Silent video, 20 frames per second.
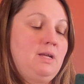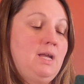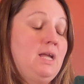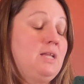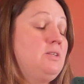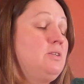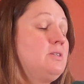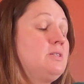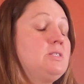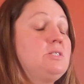
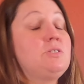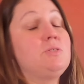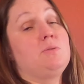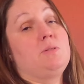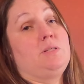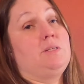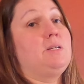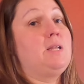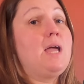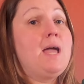And you can do
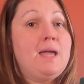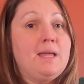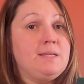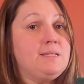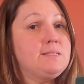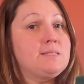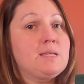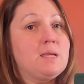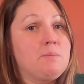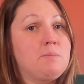it in
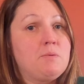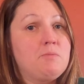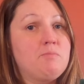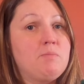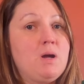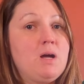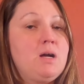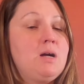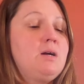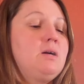any type of
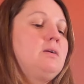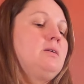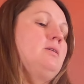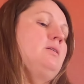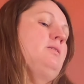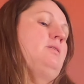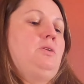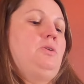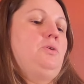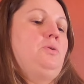mug
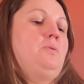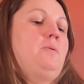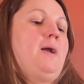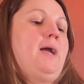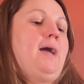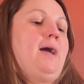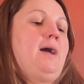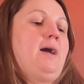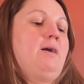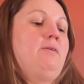
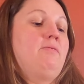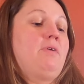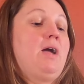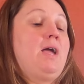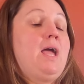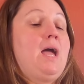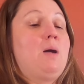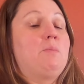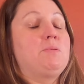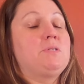I
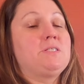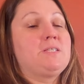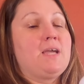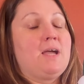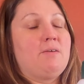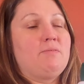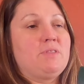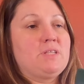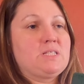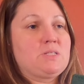happen to
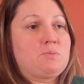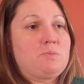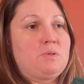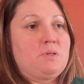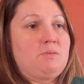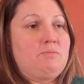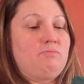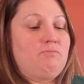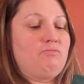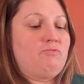have this
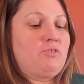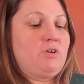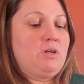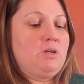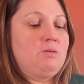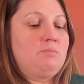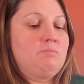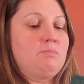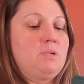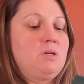one
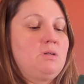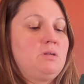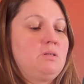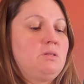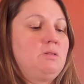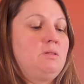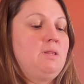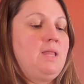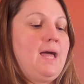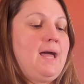from
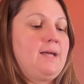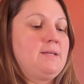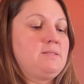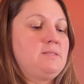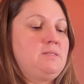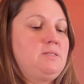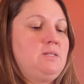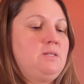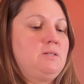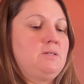
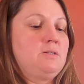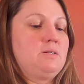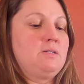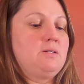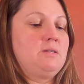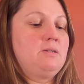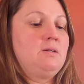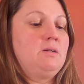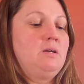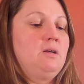last
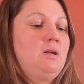year.